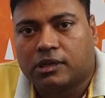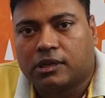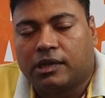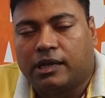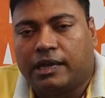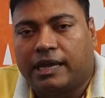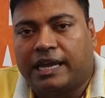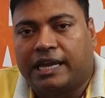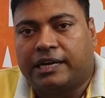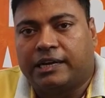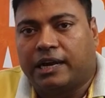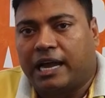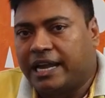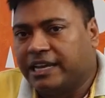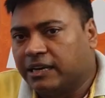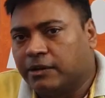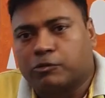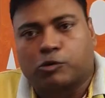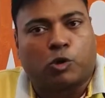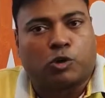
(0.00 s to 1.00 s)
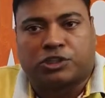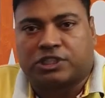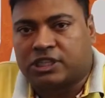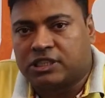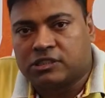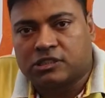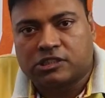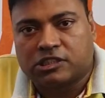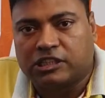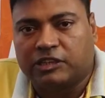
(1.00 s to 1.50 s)
And I love
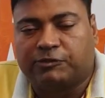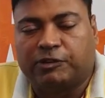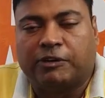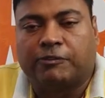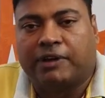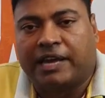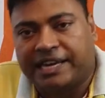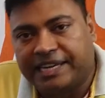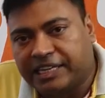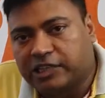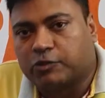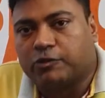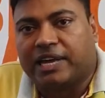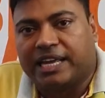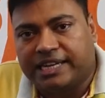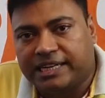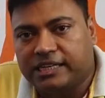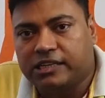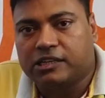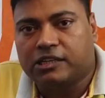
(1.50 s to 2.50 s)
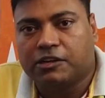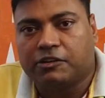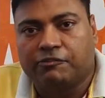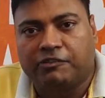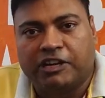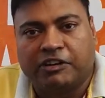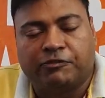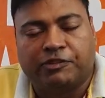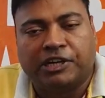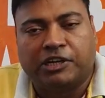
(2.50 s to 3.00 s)
questions. If you have any query,
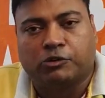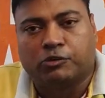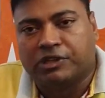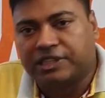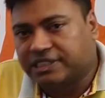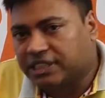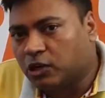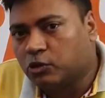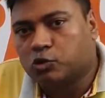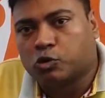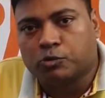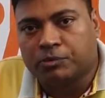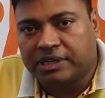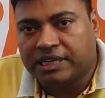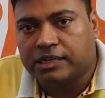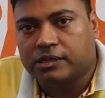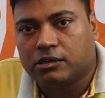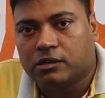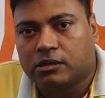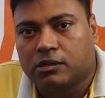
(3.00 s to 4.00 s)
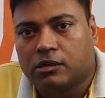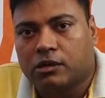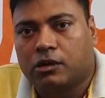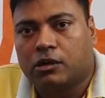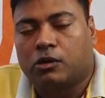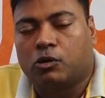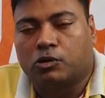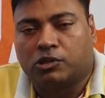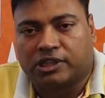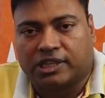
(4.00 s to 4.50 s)
feel free to reach out to me
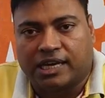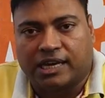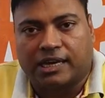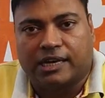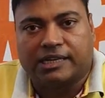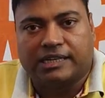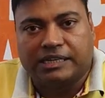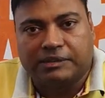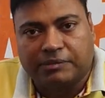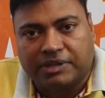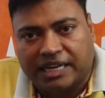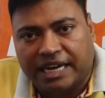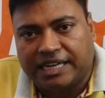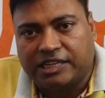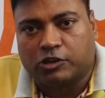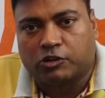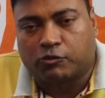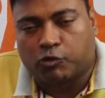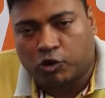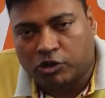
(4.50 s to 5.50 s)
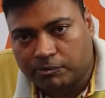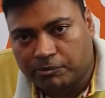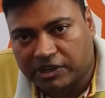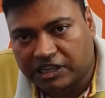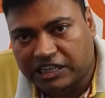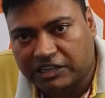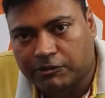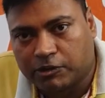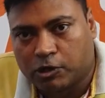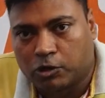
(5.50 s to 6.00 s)
on the email ID or phone number
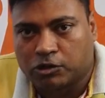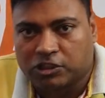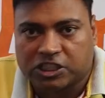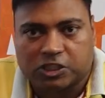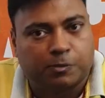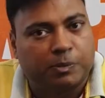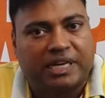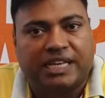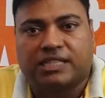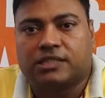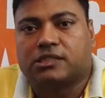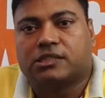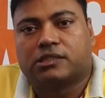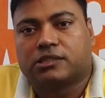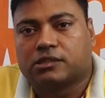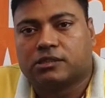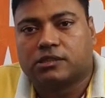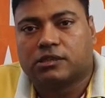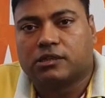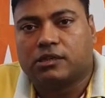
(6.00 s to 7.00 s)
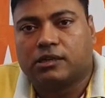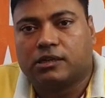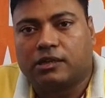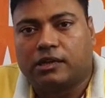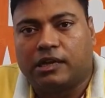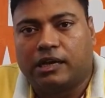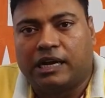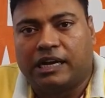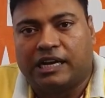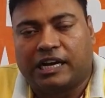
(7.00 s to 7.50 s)
given on this page.
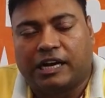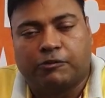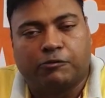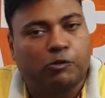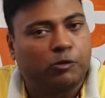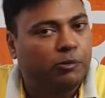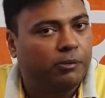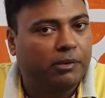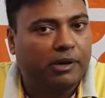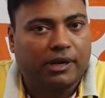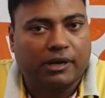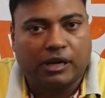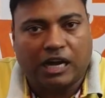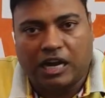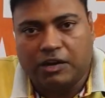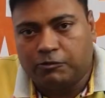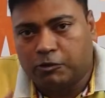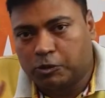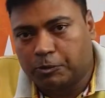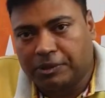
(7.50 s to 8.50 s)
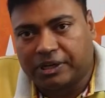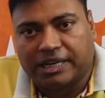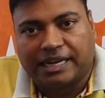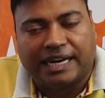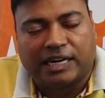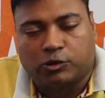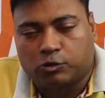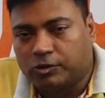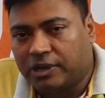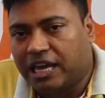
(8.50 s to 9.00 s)
And I would be
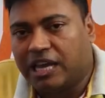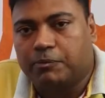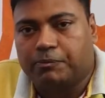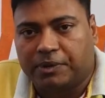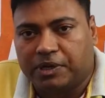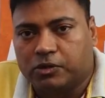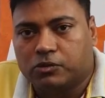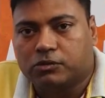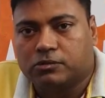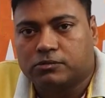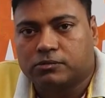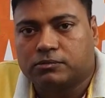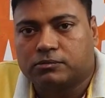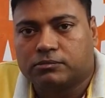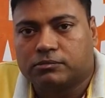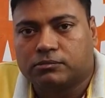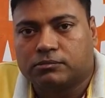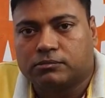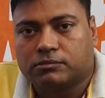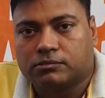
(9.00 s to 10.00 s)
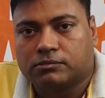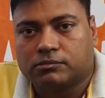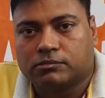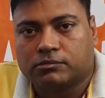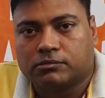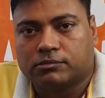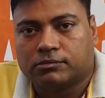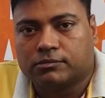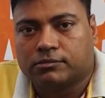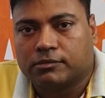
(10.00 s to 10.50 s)
glad to help you.
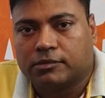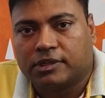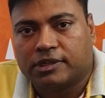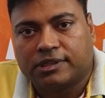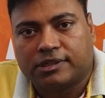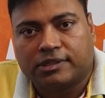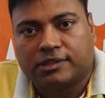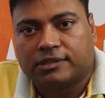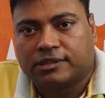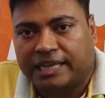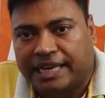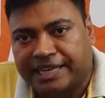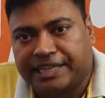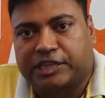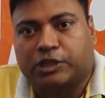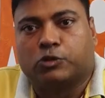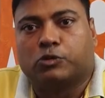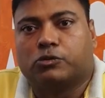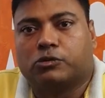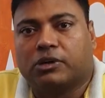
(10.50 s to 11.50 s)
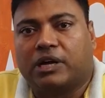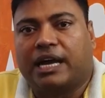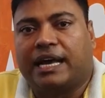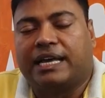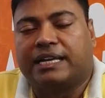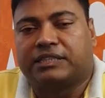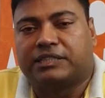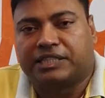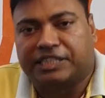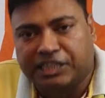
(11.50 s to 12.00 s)
Thank you
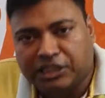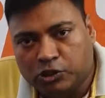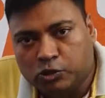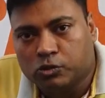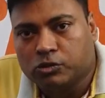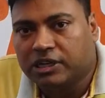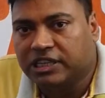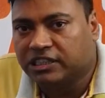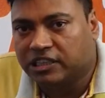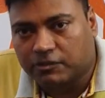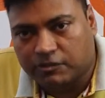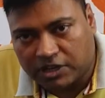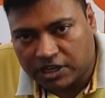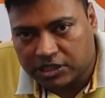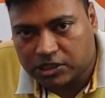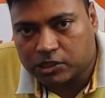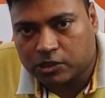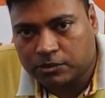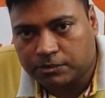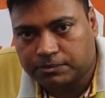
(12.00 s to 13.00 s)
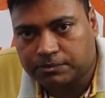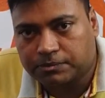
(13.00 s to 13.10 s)
and see you in the workshop.